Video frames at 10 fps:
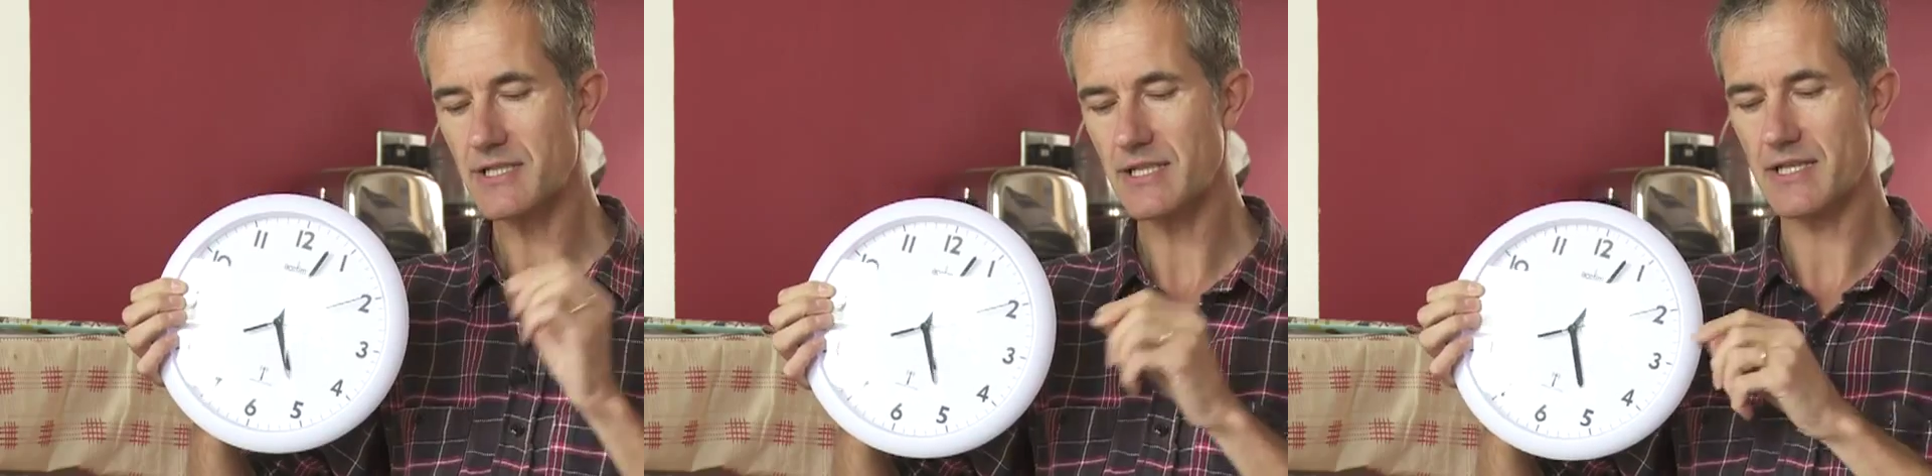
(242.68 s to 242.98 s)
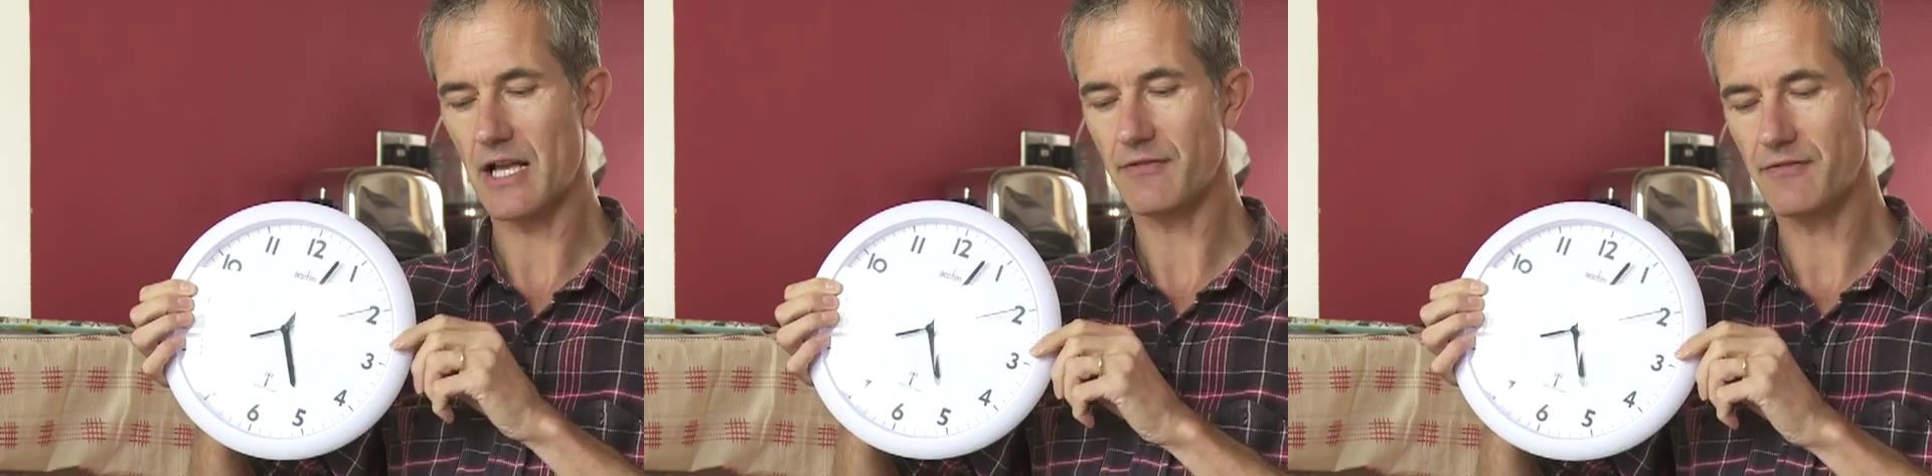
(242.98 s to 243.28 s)

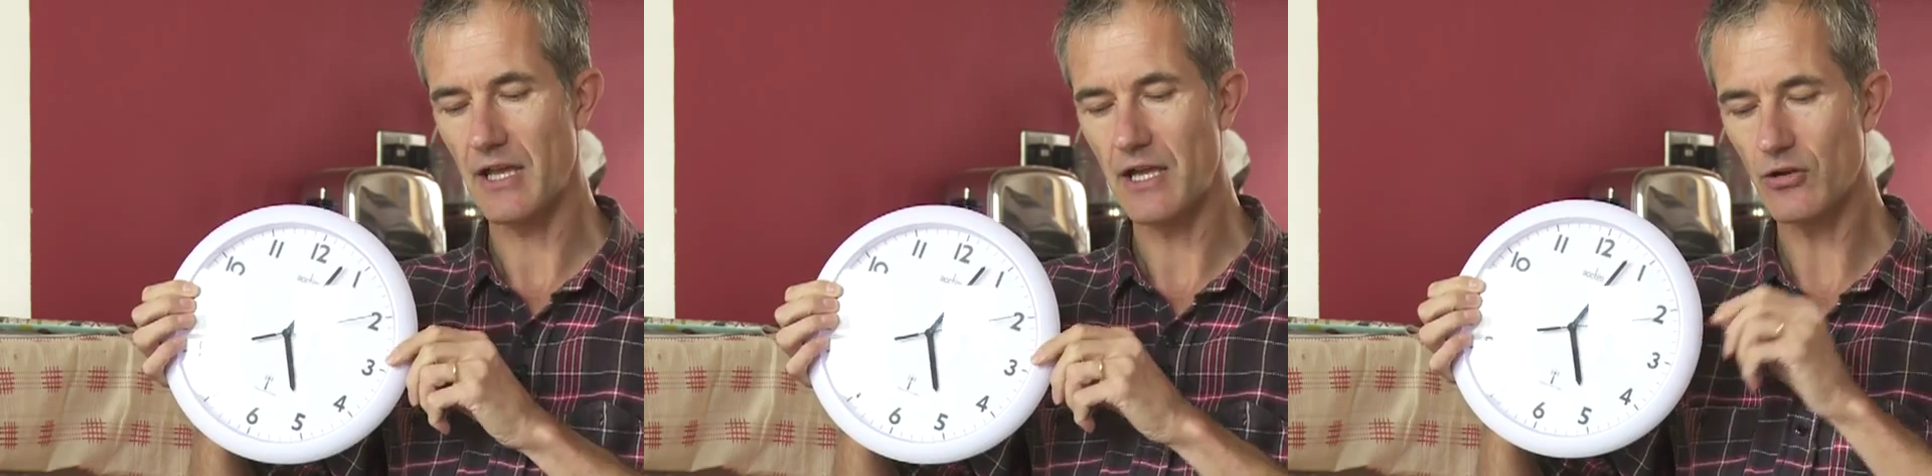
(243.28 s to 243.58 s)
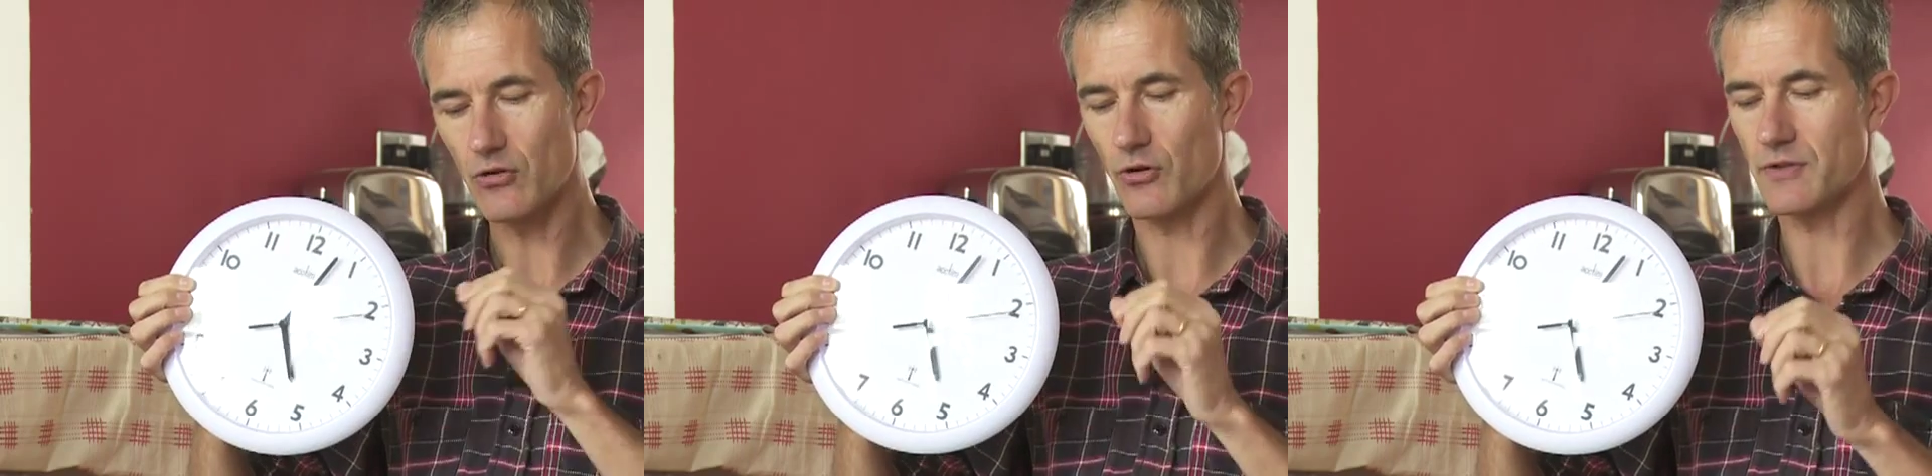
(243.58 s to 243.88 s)
itself in
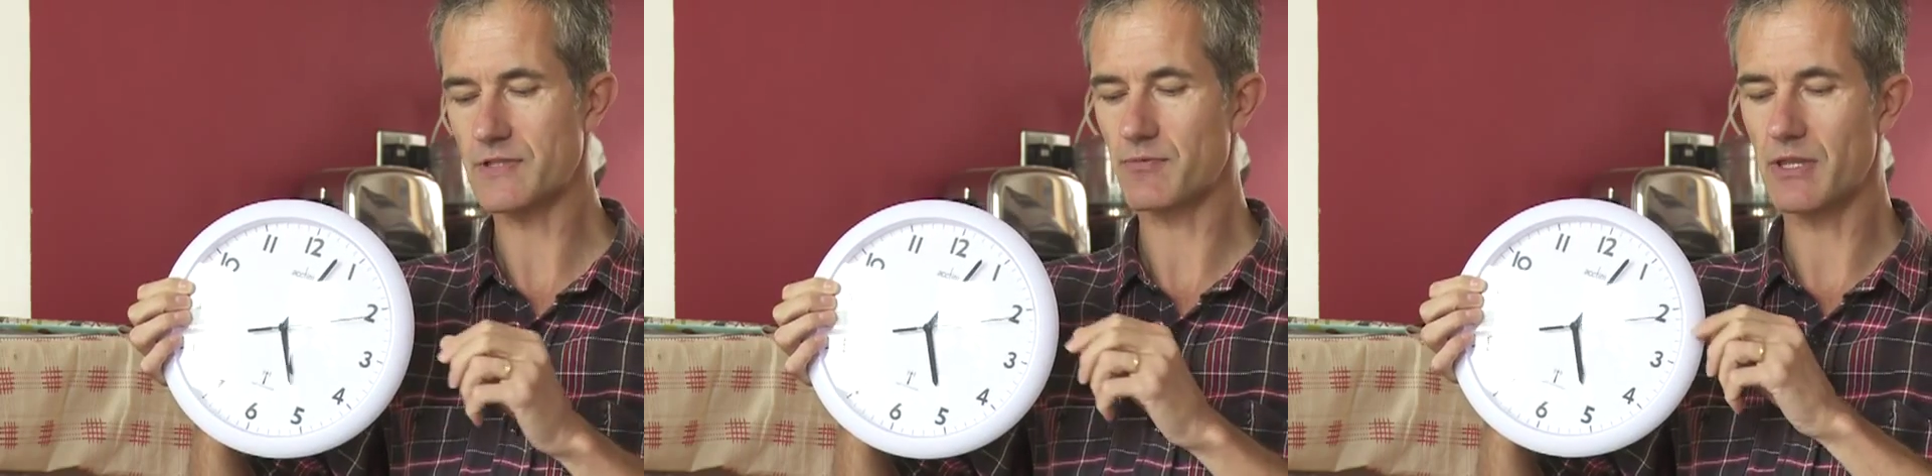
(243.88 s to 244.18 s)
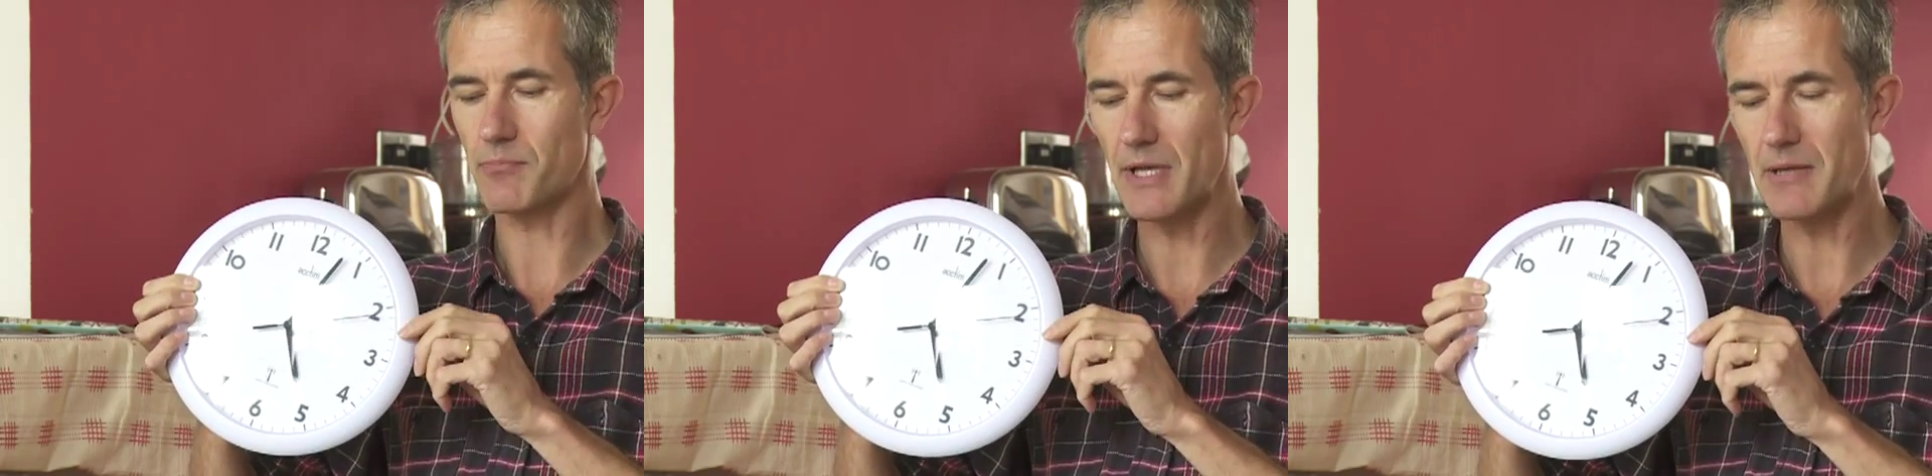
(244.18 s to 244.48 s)
accordance with
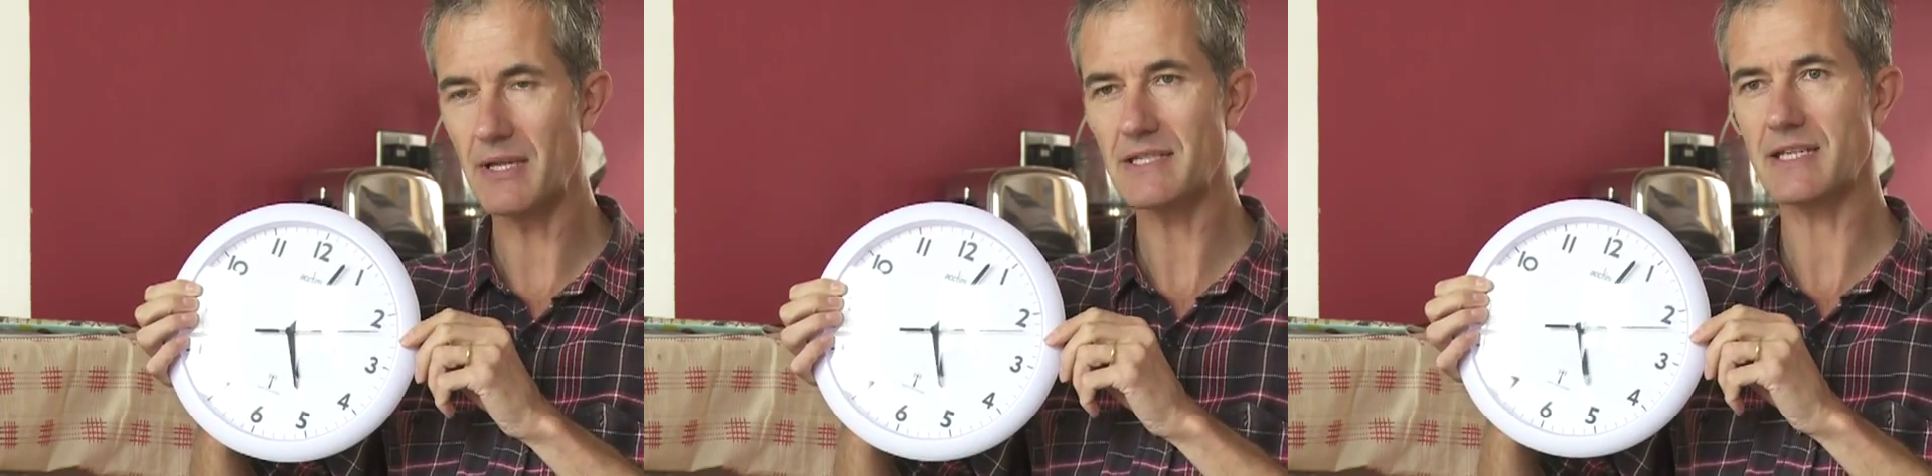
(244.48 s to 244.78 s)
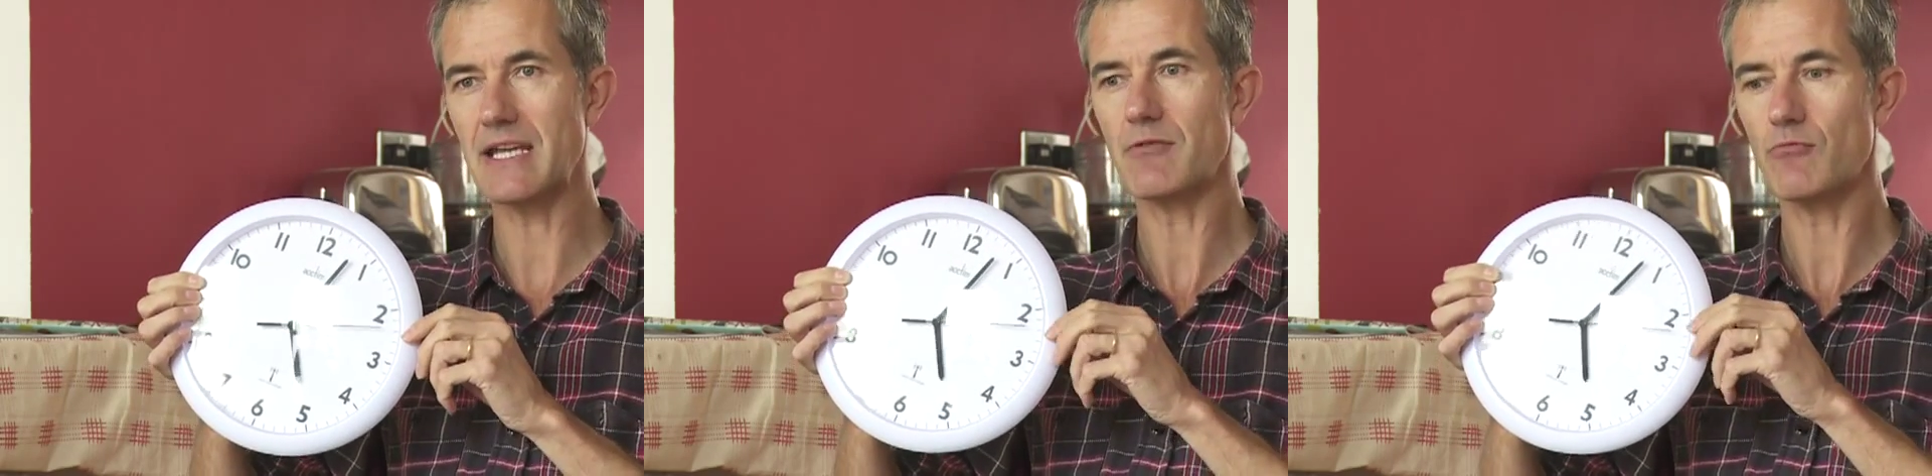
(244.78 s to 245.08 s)
the
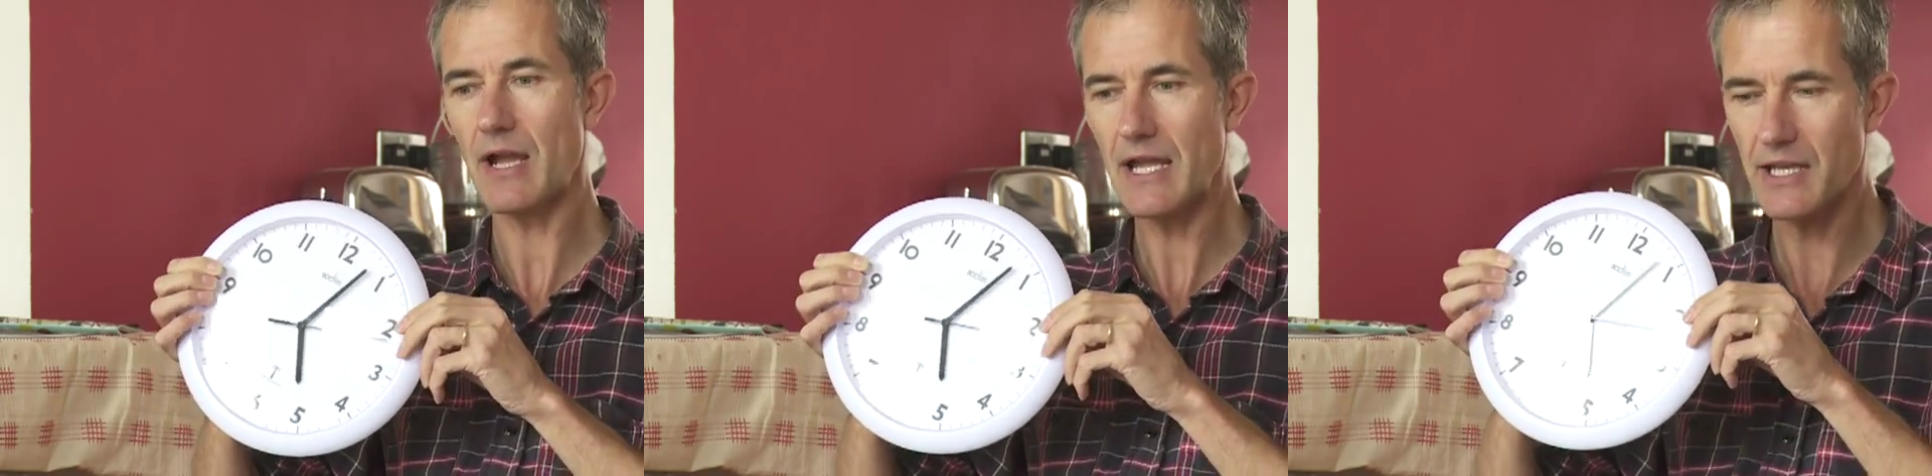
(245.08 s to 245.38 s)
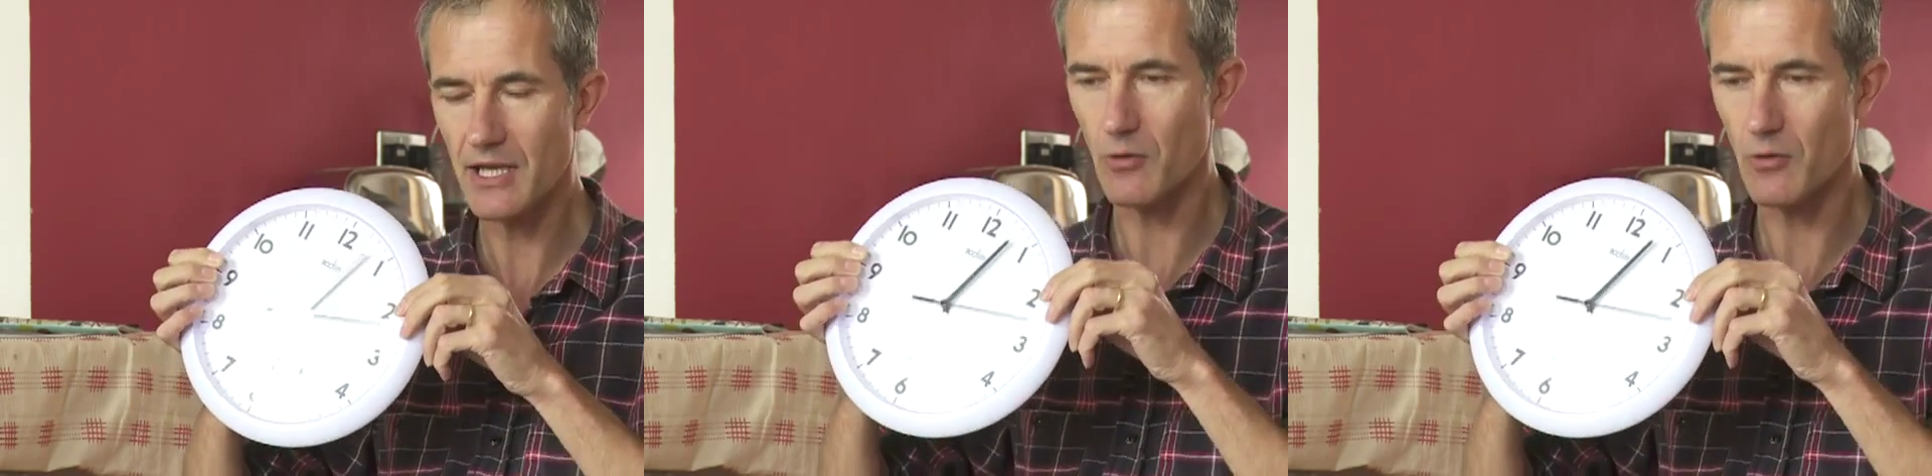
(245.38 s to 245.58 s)
BBC radio